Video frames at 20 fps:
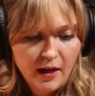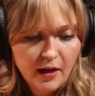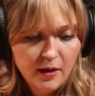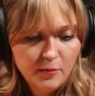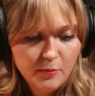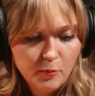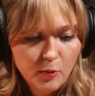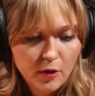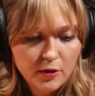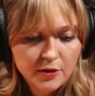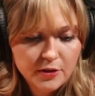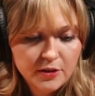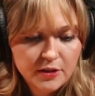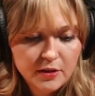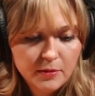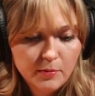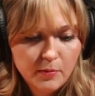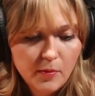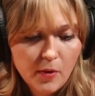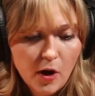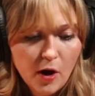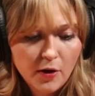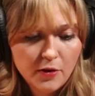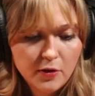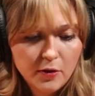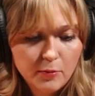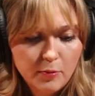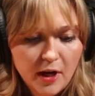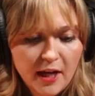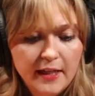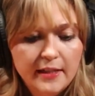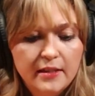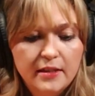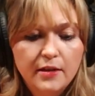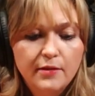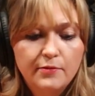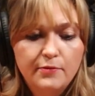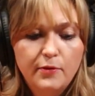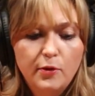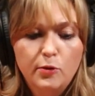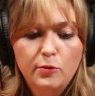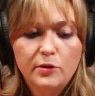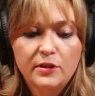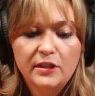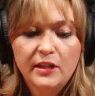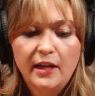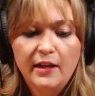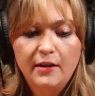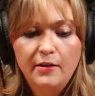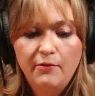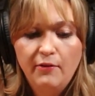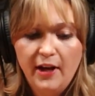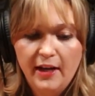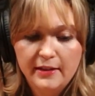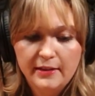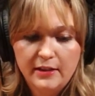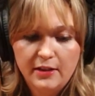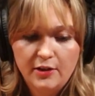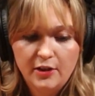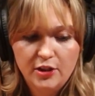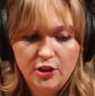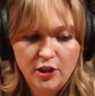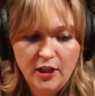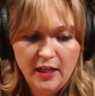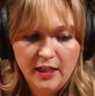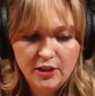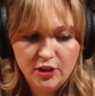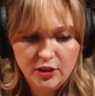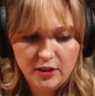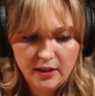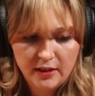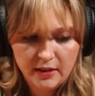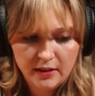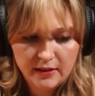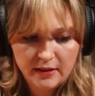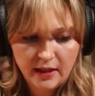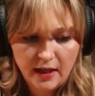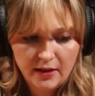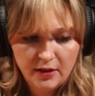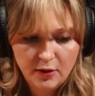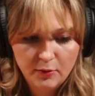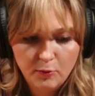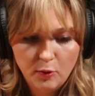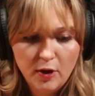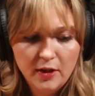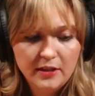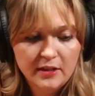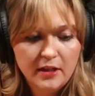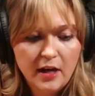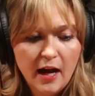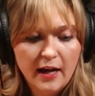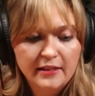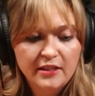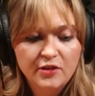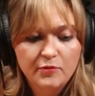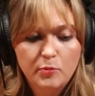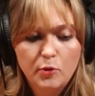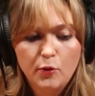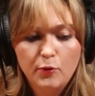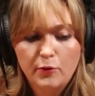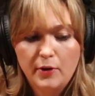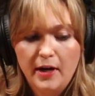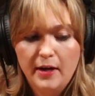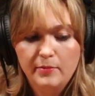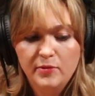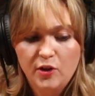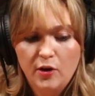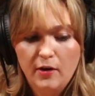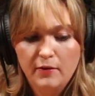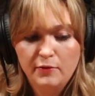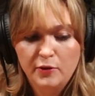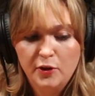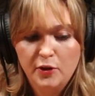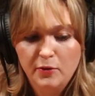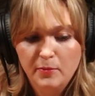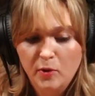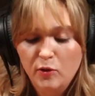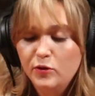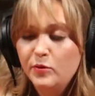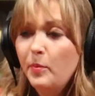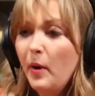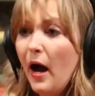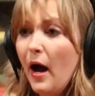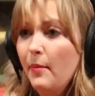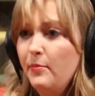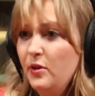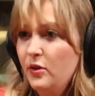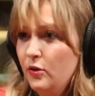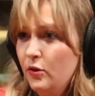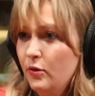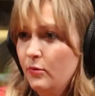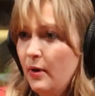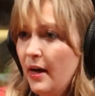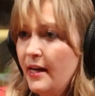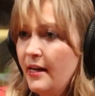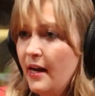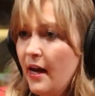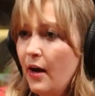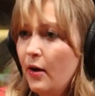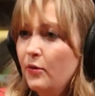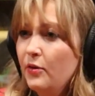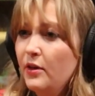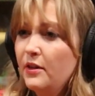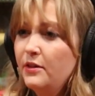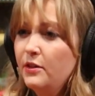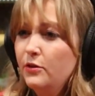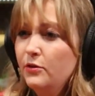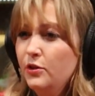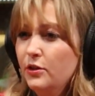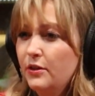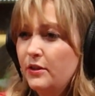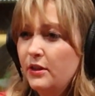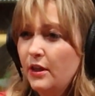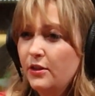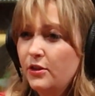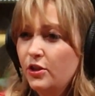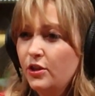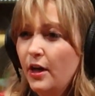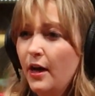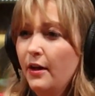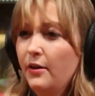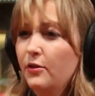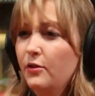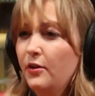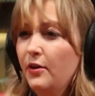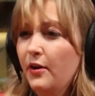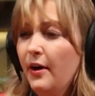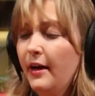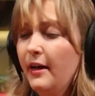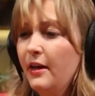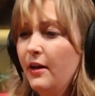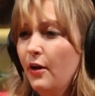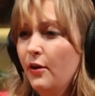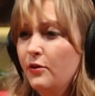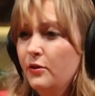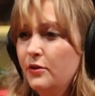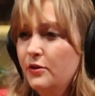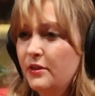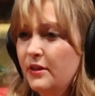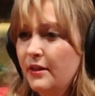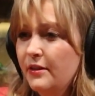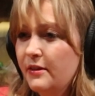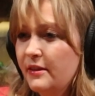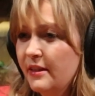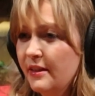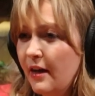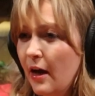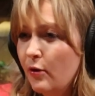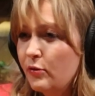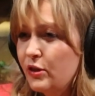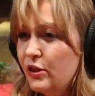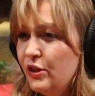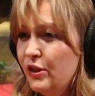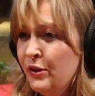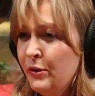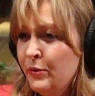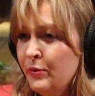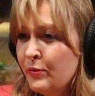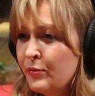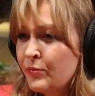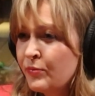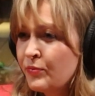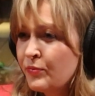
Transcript: And what are some other ways that folks can advance their education at the center? What kinds of programs offered are most popular right now that you just touched on? Are there any others that stick out to you?